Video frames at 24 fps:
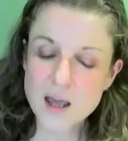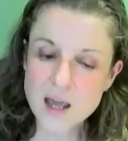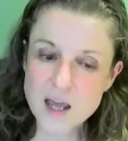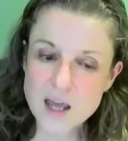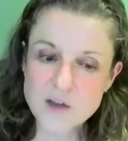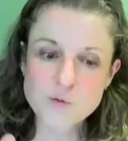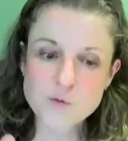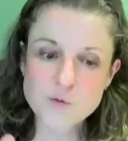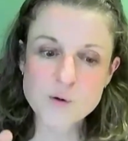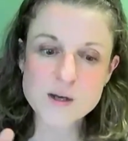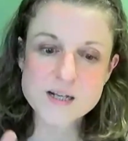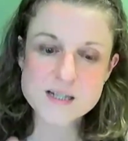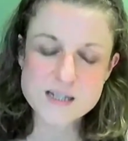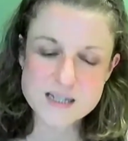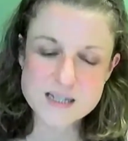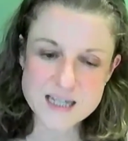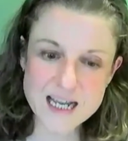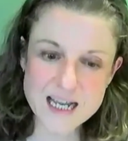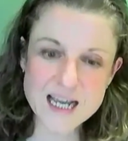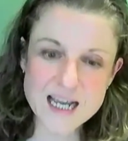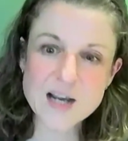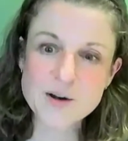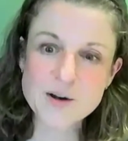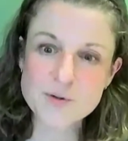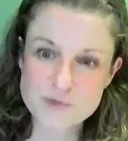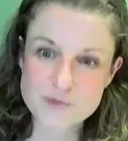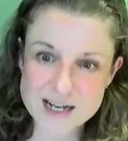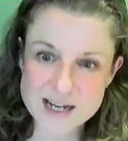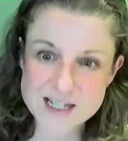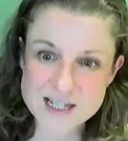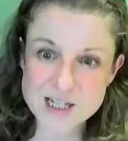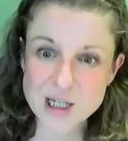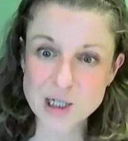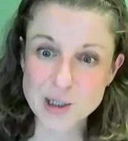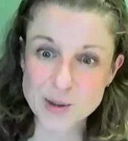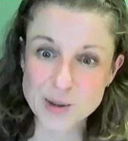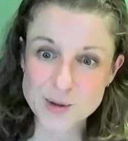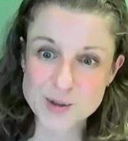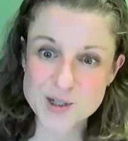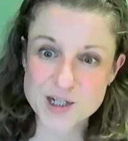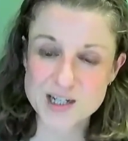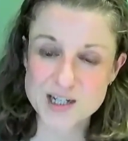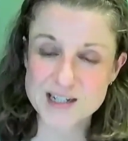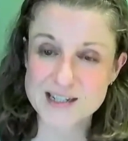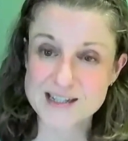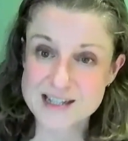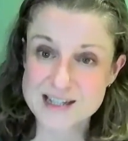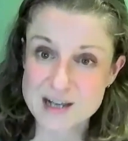If we're seeing a
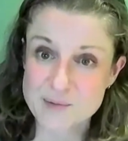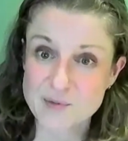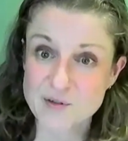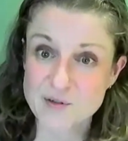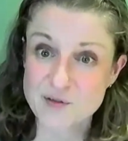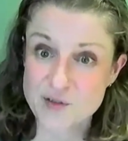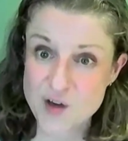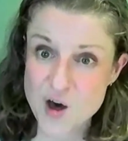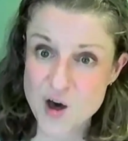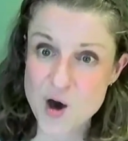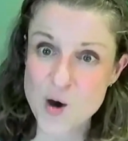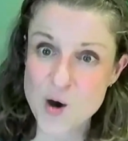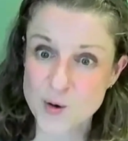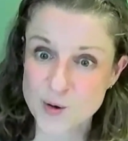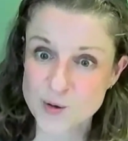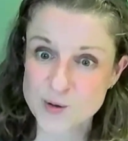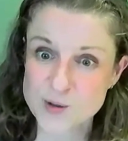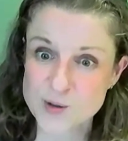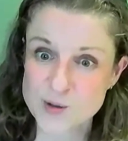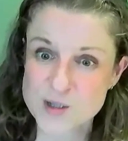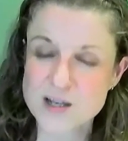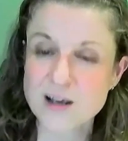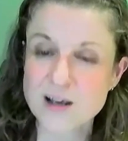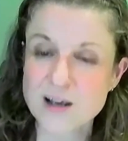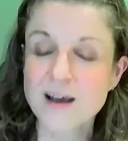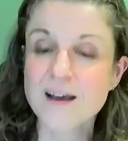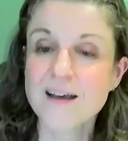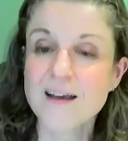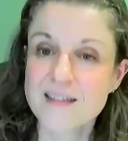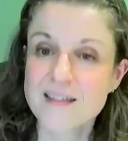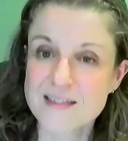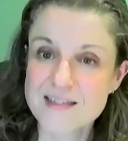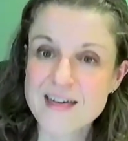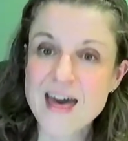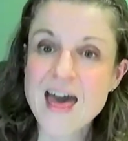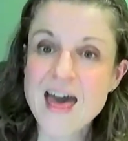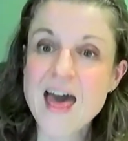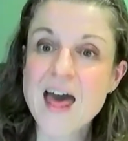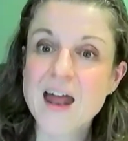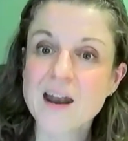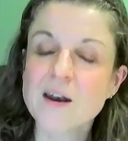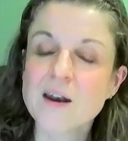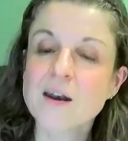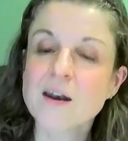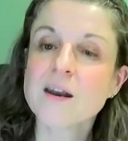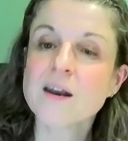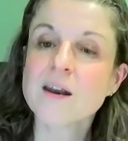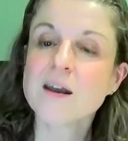resolution in some of those,
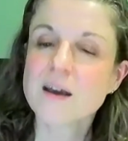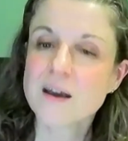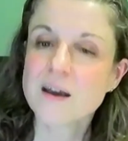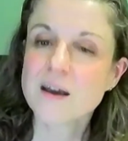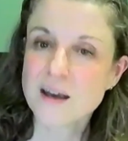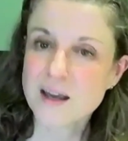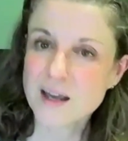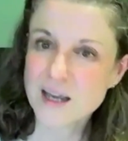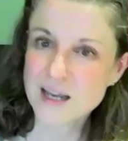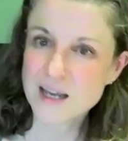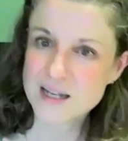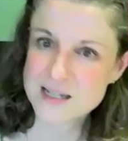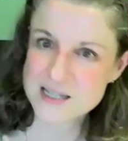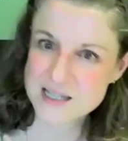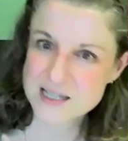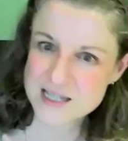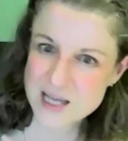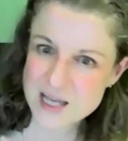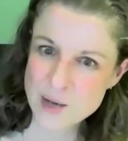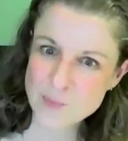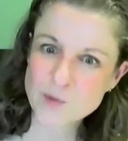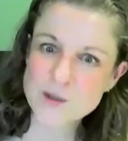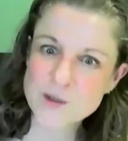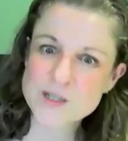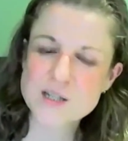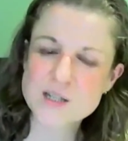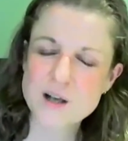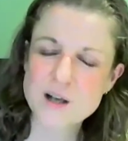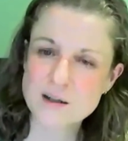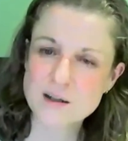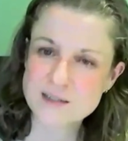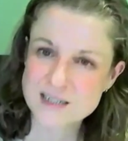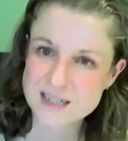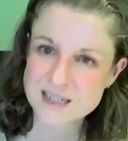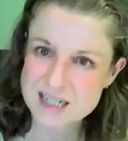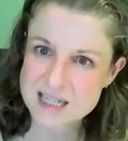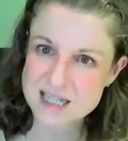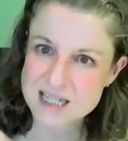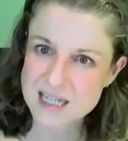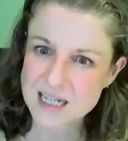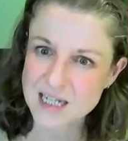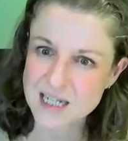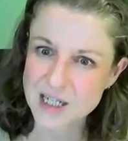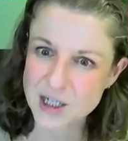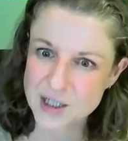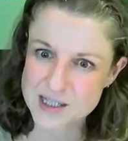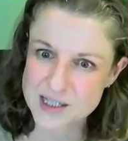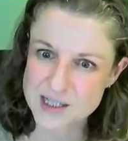then we're starting to
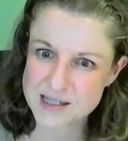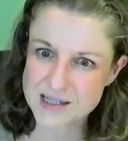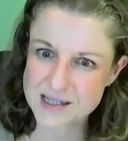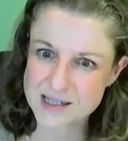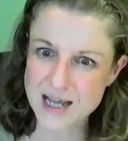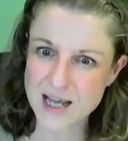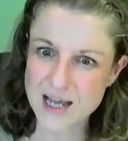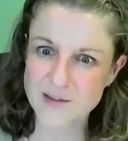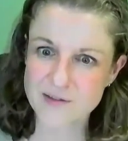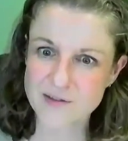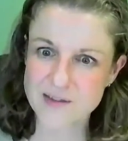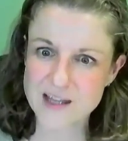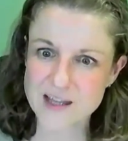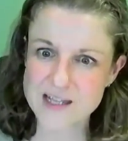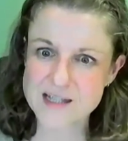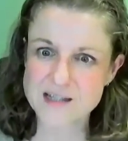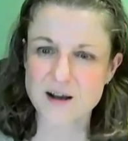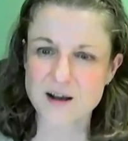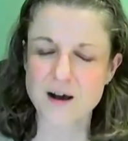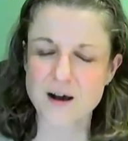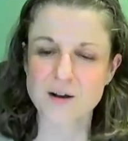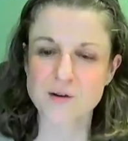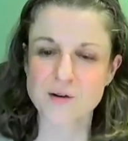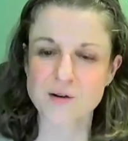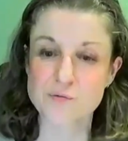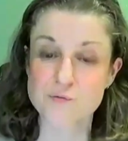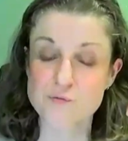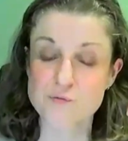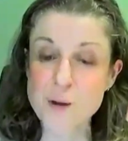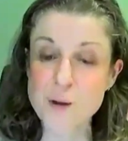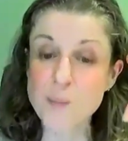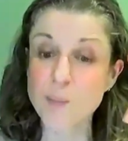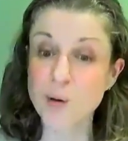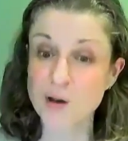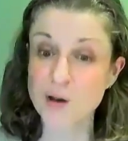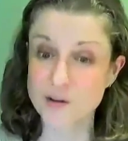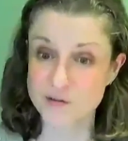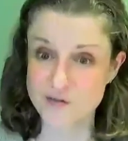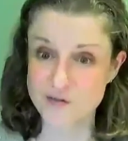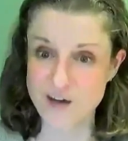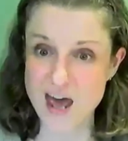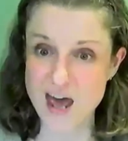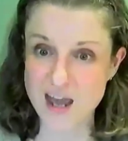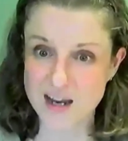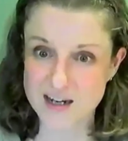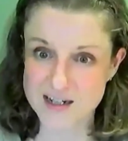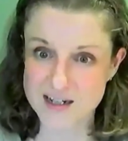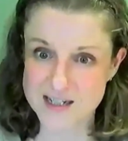see, as I say, this kind of ripple
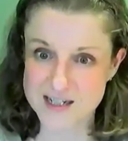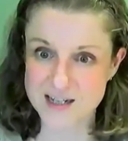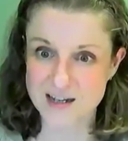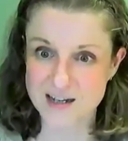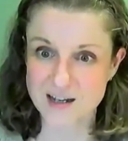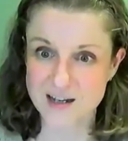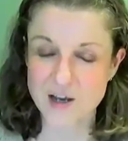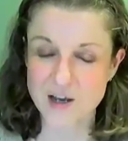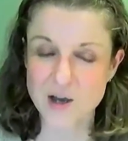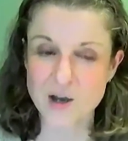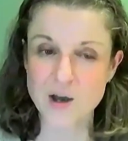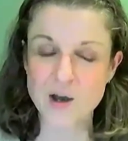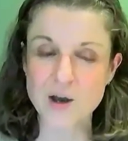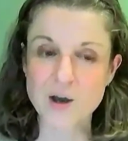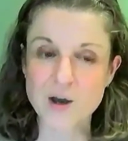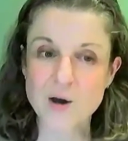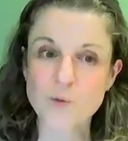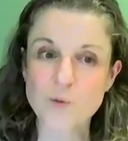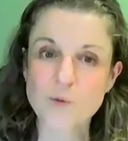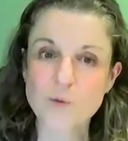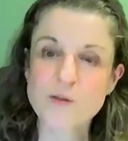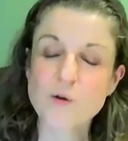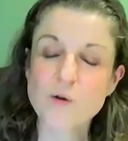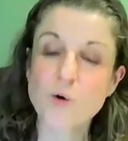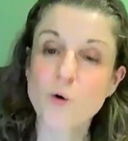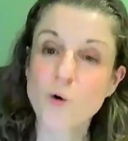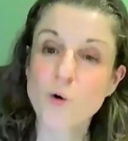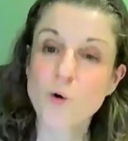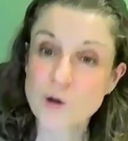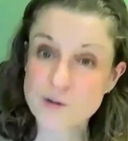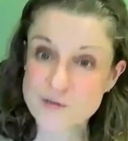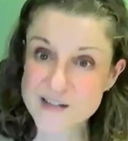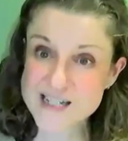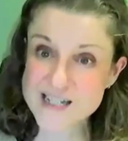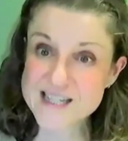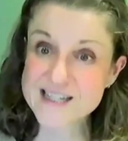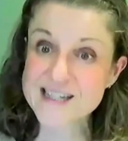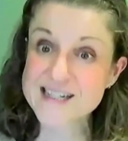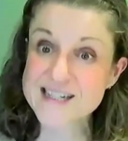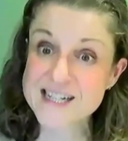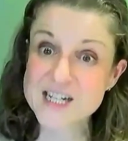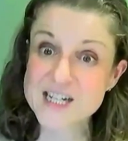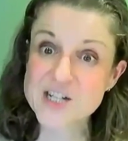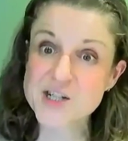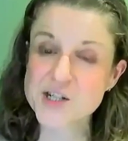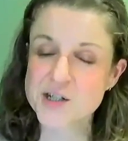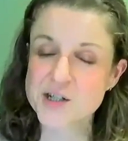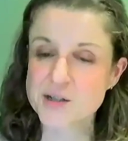effect with all of these
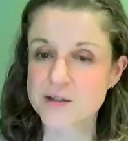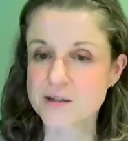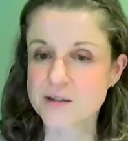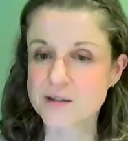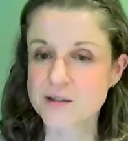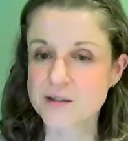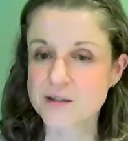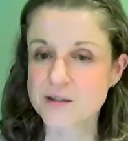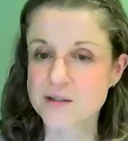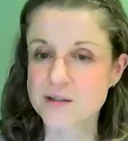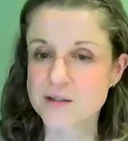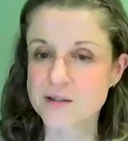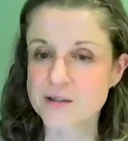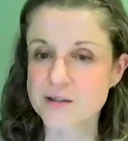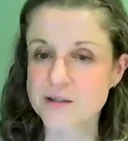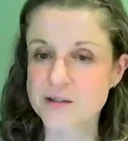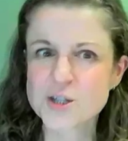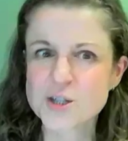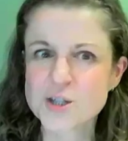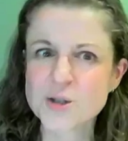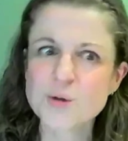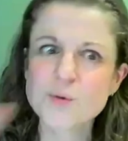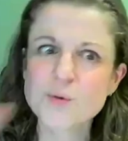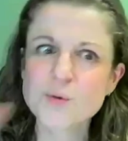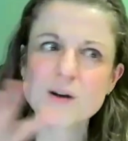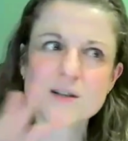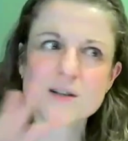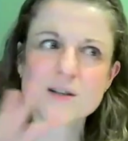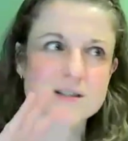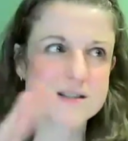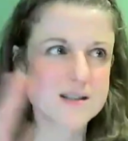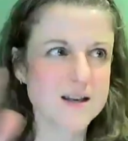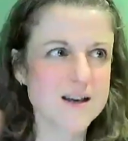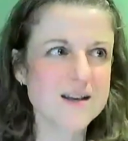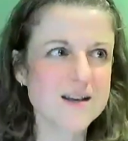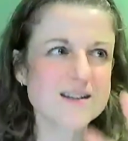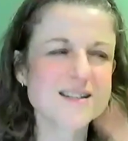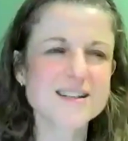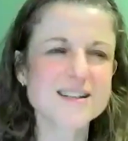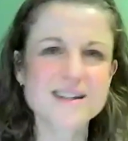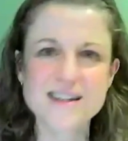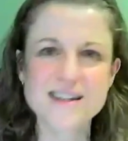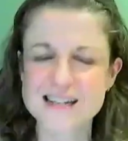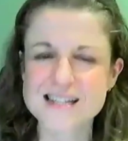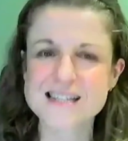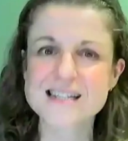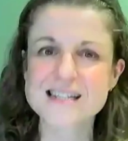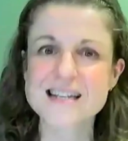conditions that to a
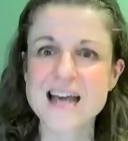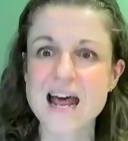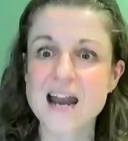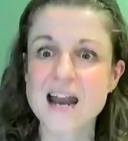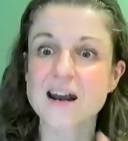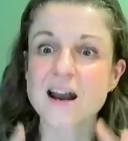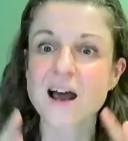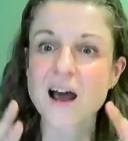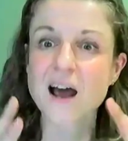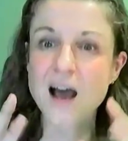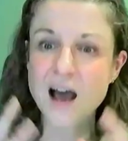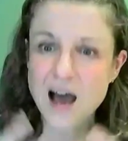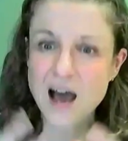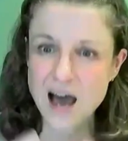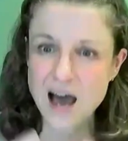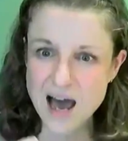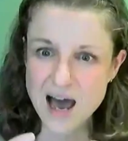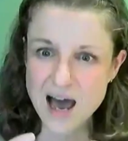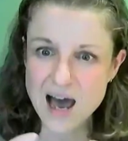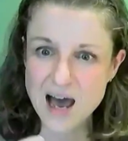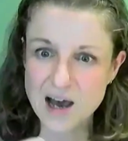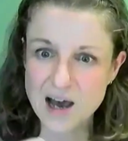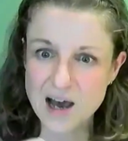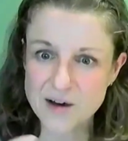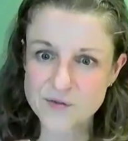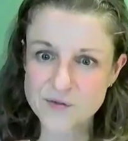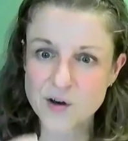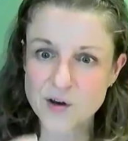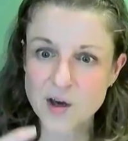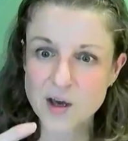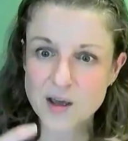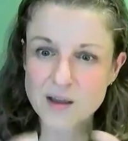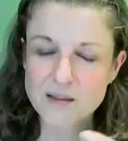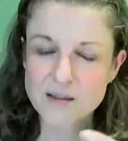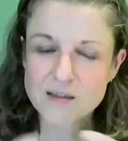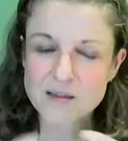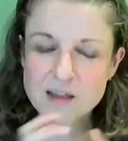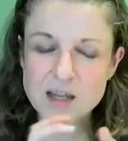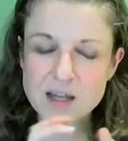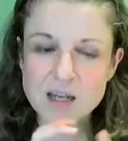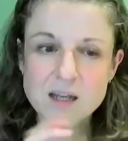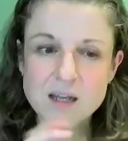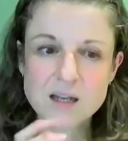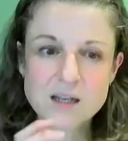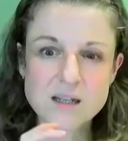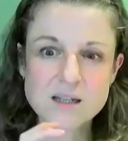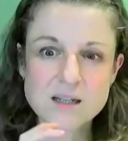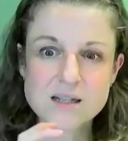certain extent have
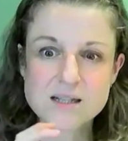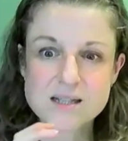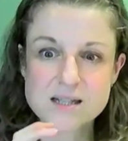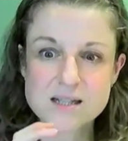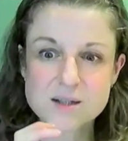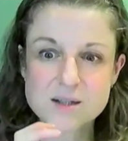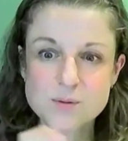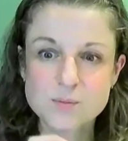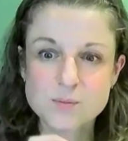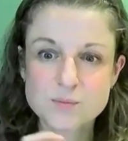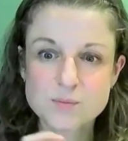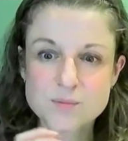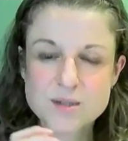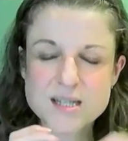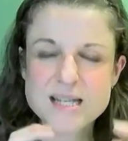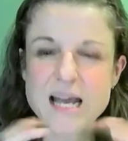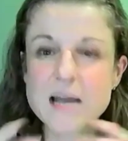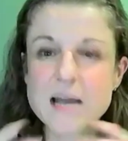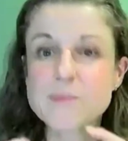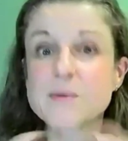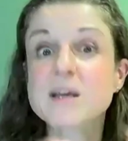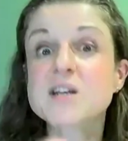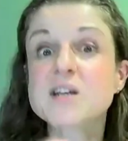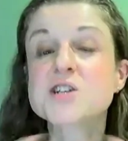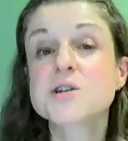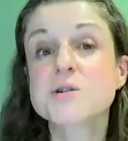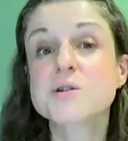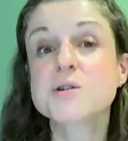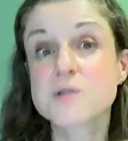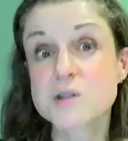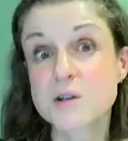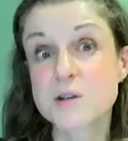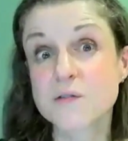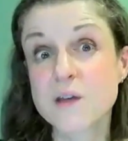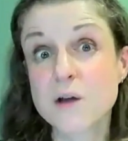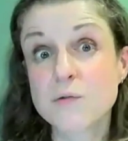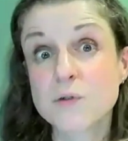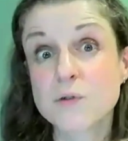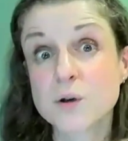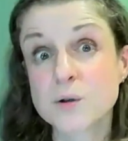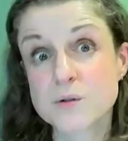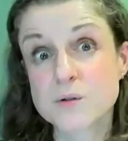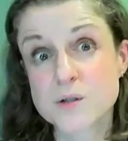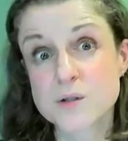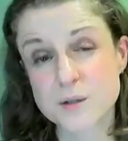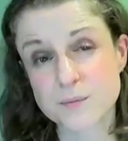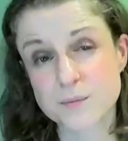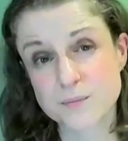these same issues at their
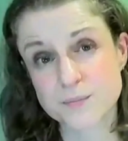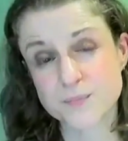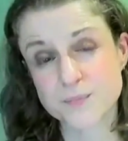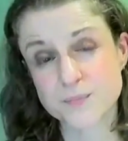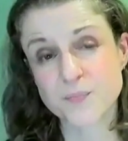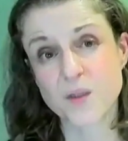root.